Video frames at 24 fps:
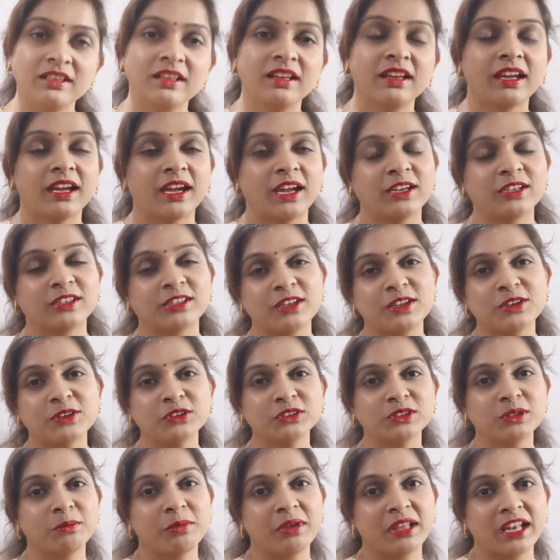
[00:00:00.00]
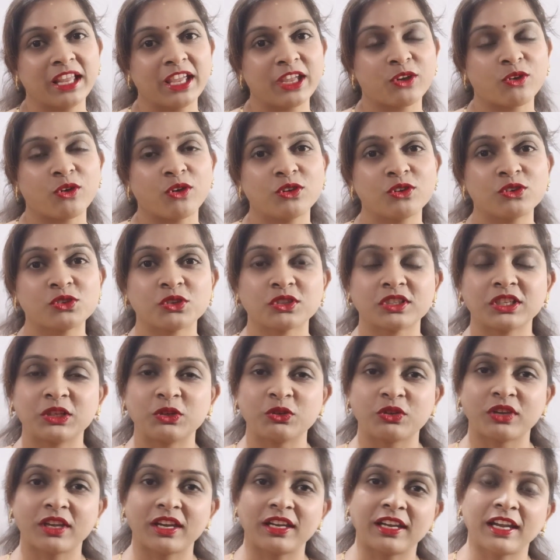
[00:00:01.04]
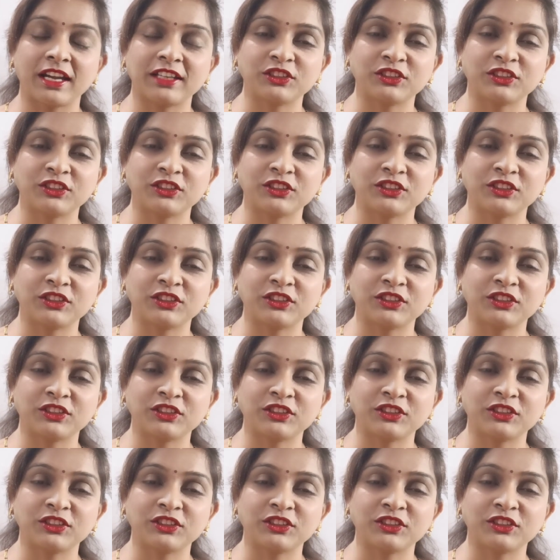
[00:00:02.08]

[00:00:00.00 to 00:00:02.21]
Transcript: and click on the bell icon so that you can get the